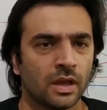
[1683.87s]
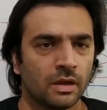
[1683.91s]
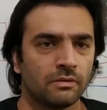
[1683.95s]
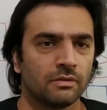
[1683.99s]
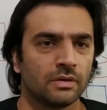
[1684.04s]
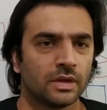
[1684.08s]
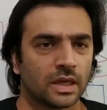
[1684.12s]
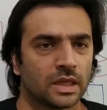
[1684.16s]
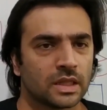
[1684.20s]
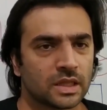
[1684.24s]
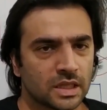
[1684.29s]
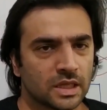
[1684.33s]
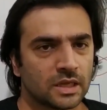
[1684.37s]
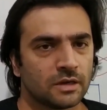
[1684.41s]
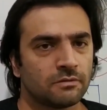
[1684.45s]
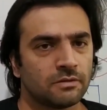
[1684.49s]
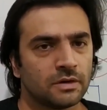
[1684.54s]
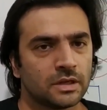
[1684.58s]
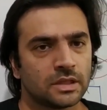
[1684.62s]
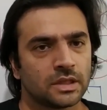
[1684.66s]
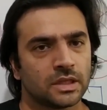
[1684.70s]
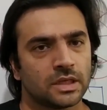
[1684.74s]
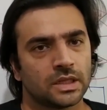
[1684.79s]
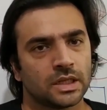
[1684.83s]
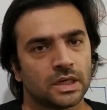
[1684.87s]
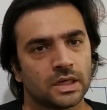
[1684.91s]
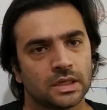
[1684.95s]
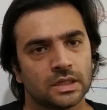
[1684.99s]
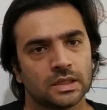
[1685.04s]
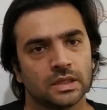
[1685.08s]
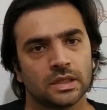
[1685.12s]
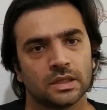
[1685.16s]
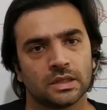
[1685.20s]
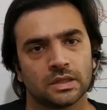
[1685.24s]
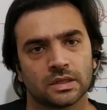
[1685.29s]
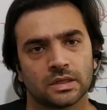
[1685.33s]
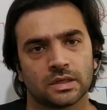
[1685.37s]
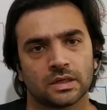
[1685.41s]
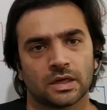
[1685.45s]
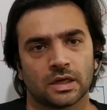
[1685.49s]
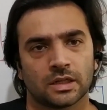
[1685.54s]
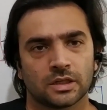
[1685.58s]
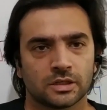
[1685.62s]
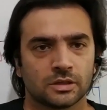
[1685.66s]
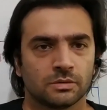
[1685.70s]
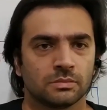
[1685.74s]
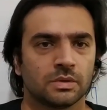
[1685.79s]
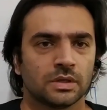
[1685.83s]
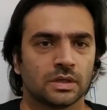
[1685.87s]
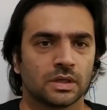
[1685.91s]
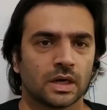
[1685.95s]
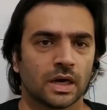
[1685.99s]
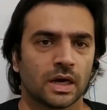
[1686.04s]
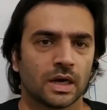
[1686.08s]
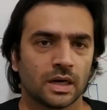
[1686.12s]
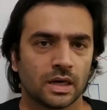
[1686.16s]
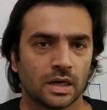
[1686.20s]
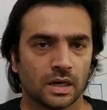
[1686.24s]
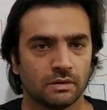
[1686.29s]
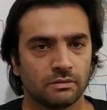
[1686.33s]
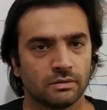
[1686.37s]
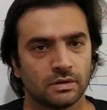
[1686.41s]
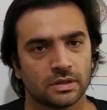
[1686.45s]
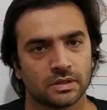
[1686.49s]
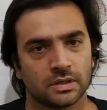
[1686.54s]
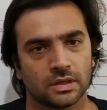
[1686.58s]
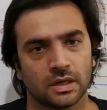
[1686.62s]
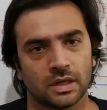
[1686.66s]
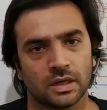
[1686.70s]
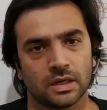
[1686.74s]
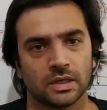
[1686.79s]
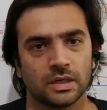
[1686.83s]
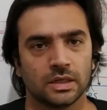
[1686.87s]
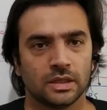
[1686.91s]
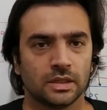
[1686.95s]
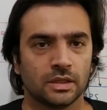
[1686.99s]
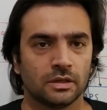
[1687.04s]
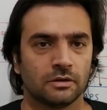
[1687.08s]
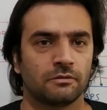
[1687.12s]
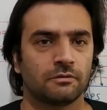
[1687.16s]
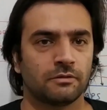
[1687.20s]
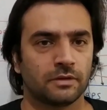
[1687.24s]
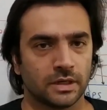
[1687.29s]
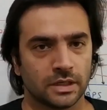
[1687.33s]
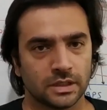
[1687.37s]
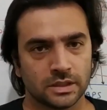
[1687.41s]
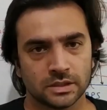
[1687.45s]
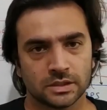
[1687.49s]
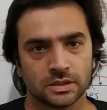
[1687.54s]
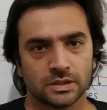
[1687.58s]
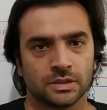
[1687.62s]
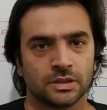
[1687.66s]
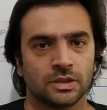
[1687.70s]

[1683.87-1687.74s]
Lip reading: we can safely say that this customer and driver are either friends